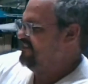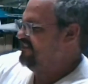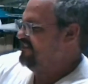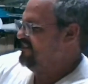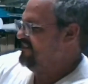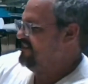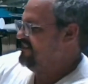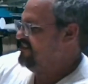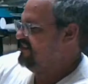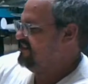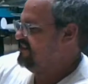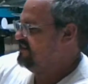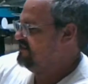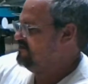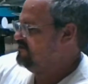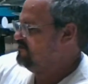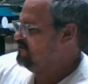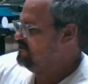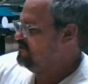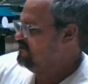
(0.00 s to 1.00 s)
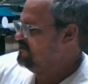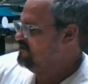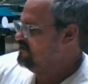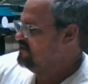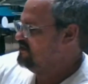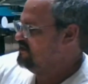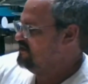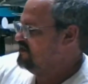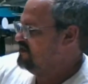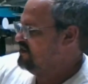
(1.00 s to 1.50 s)
And then
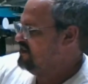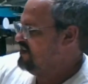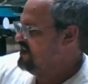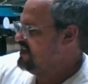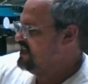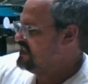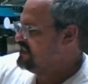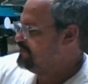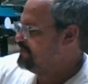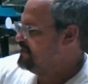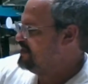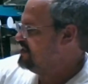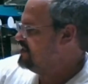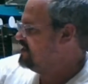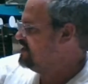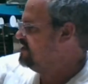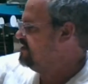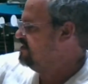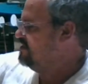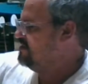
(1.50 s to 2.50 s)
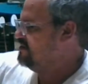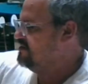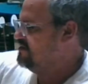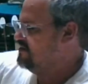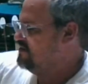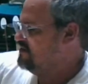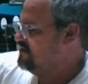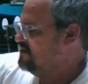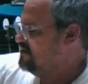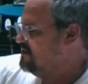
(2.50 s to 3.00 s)
the last piece here,
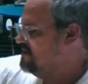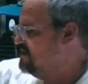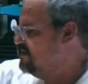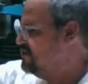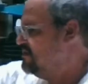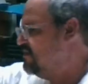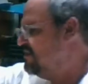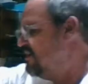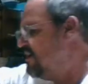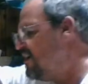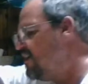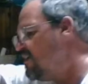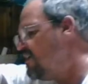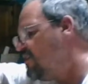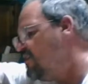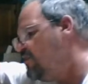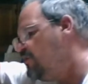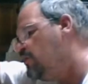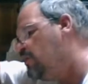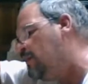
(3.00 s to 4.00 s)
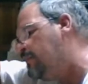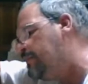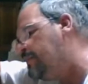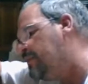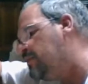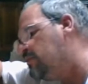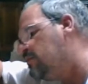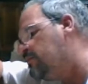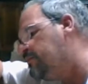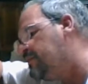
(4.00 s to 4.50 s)
I'll glue up a
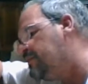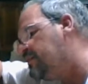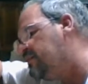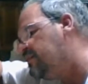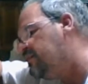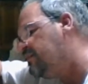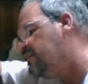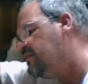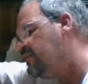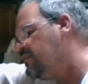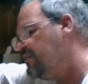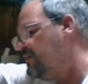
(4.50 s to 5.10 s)
little bit here.